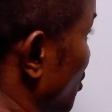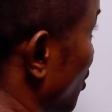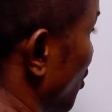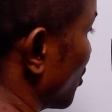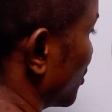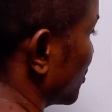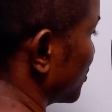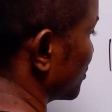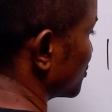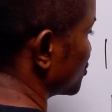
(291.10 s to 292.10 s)

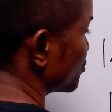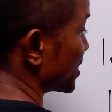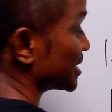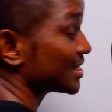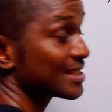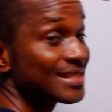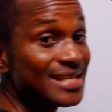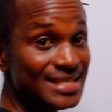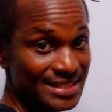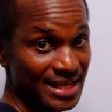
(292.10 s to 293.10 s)
log
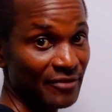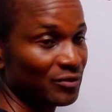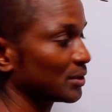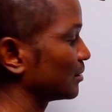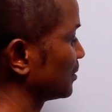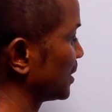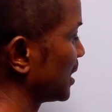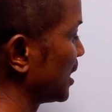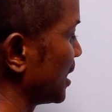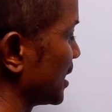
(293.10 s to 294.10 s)
27
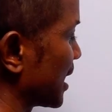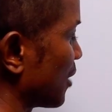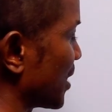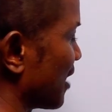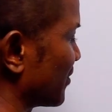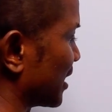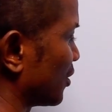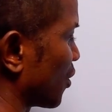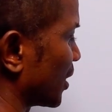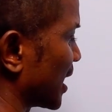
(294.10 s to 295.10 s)
now we have
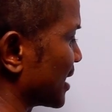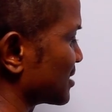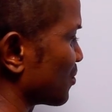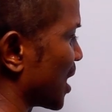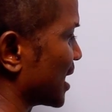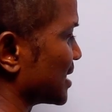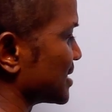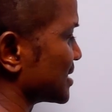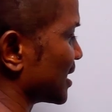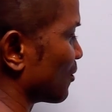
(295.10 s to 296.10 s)
that log xy
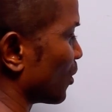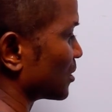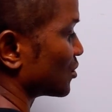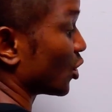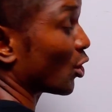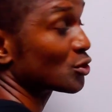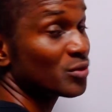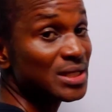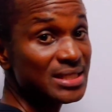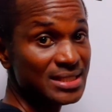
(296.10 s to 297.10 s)
is equal to log
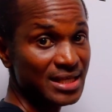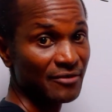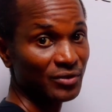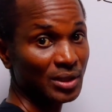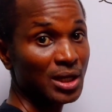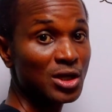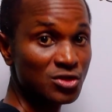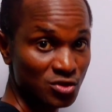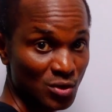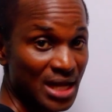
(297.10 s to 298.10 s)
27.
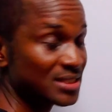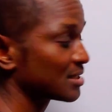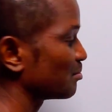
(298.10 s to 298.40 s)
So that